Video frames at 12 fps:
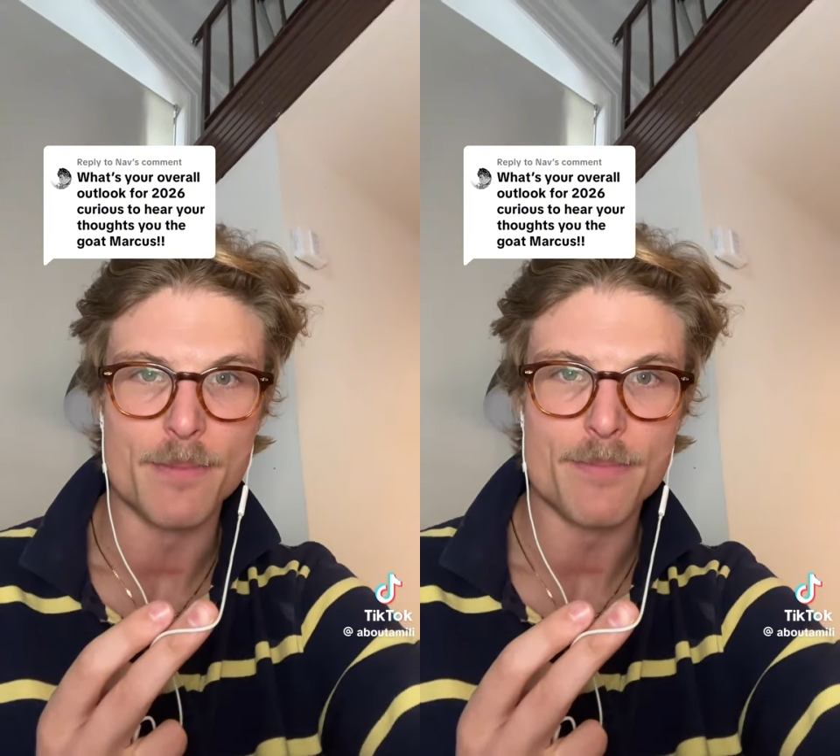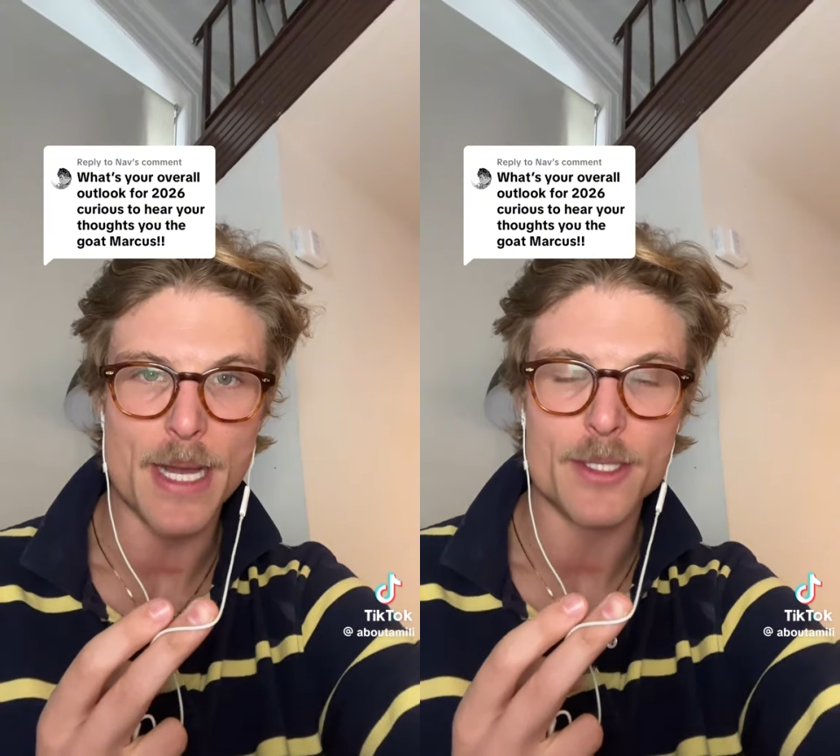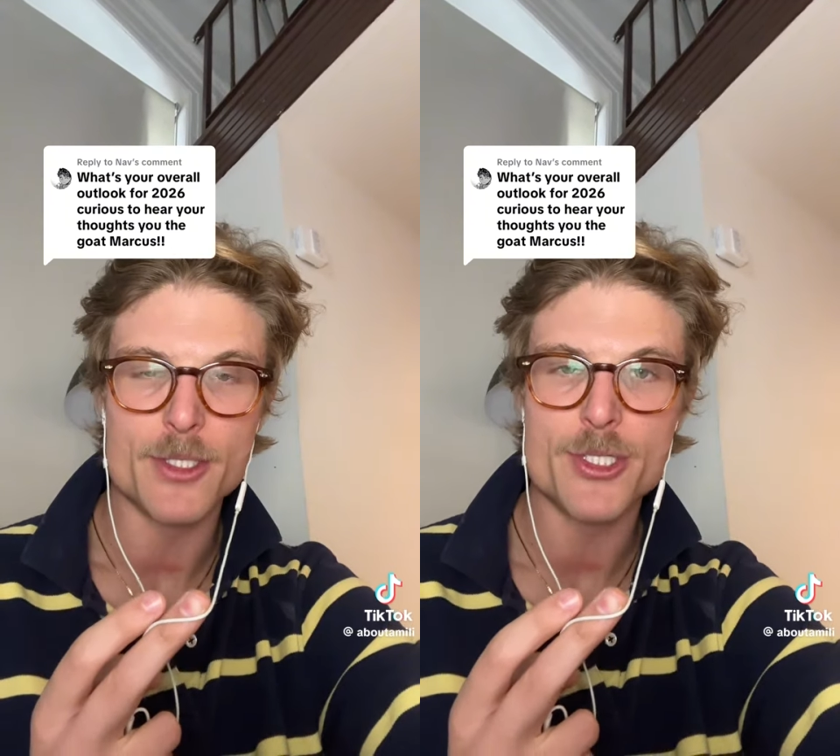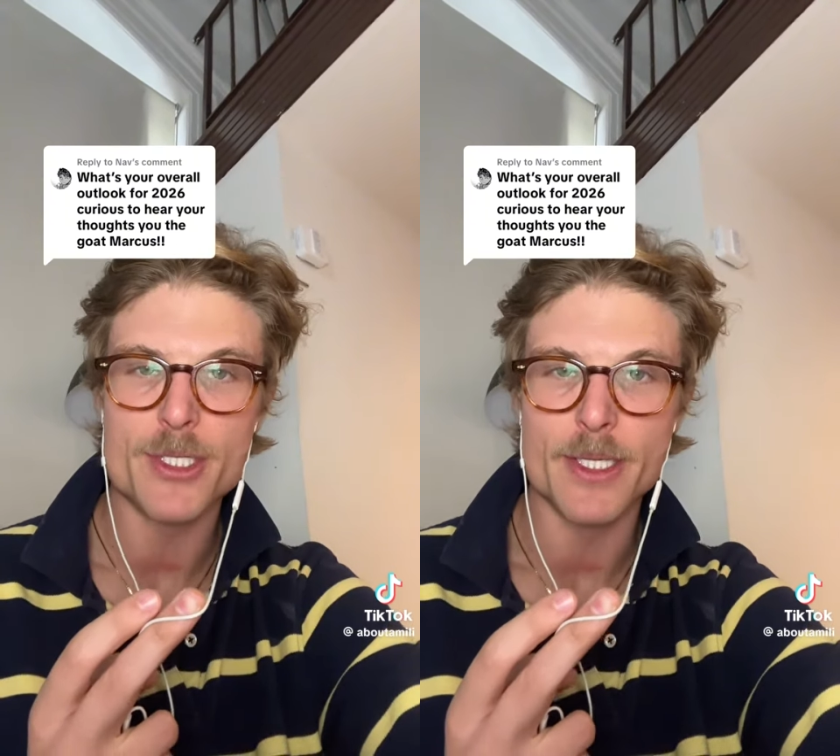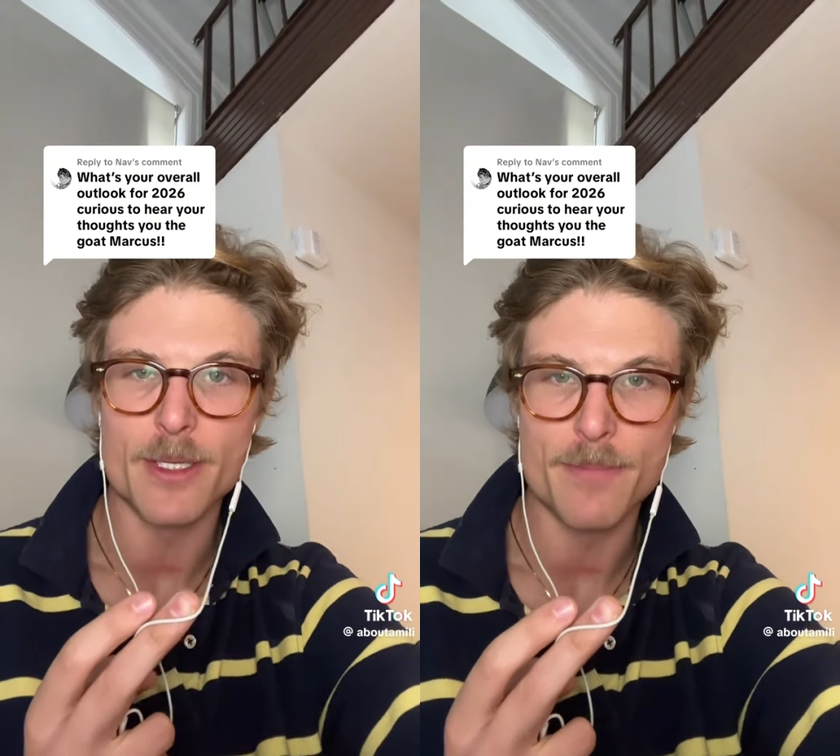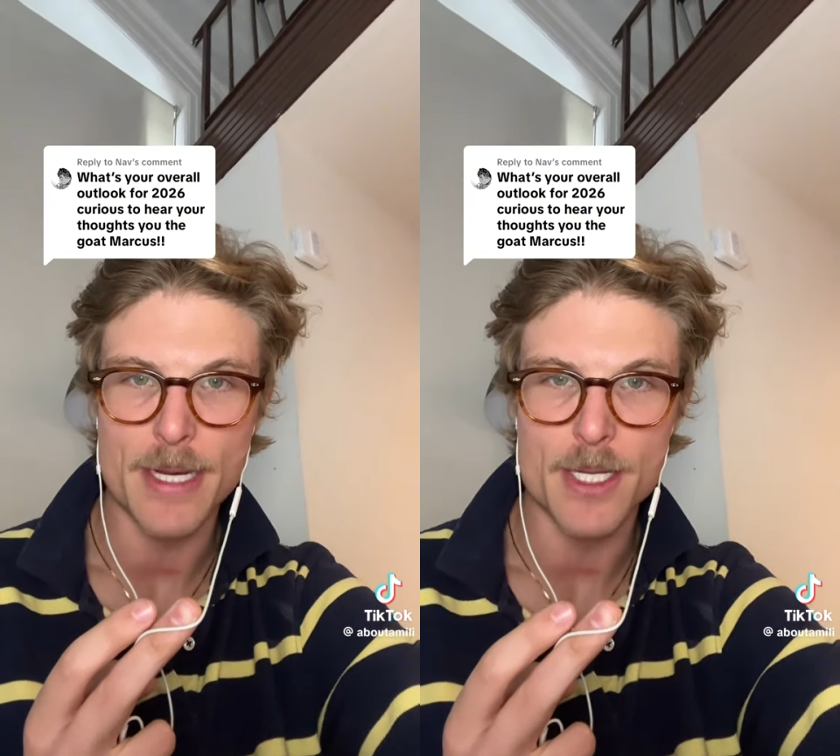balance sheet
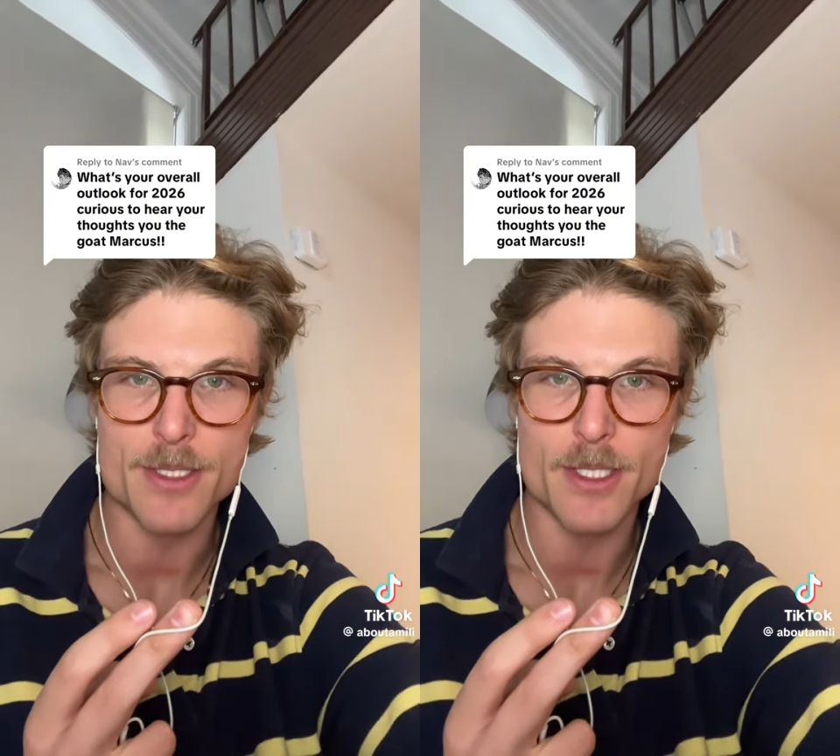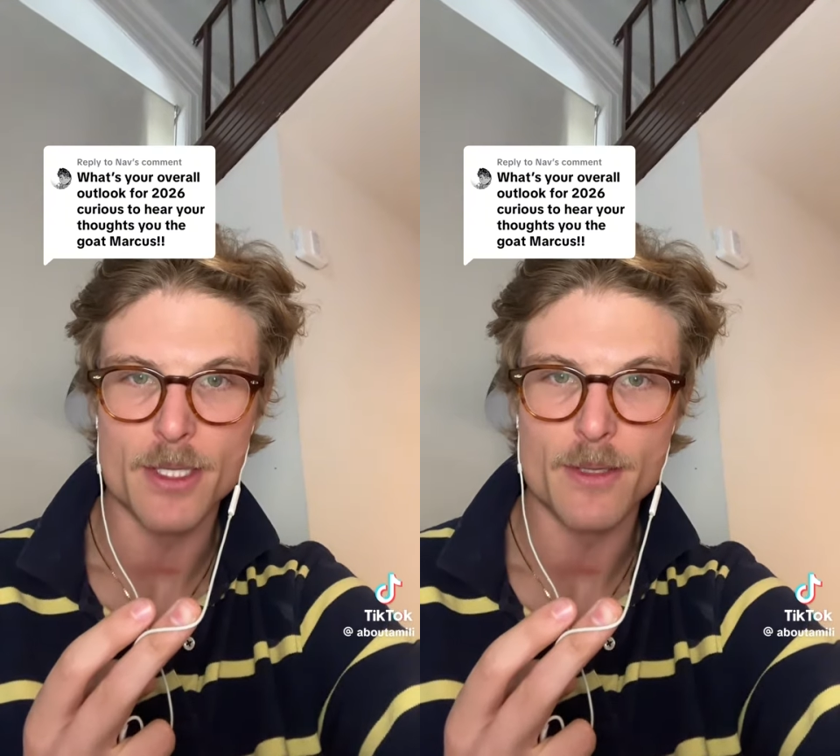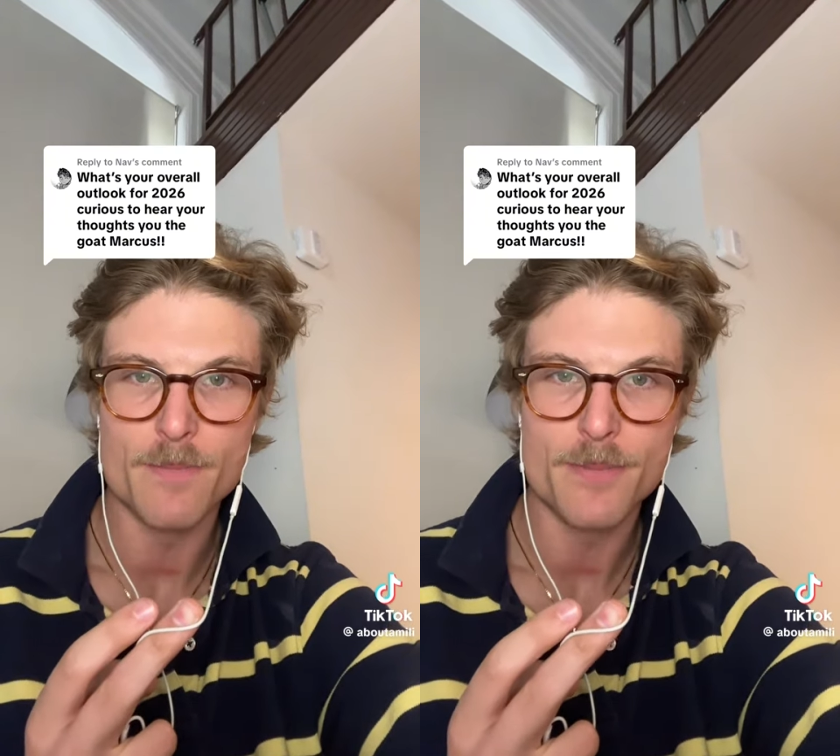capacity,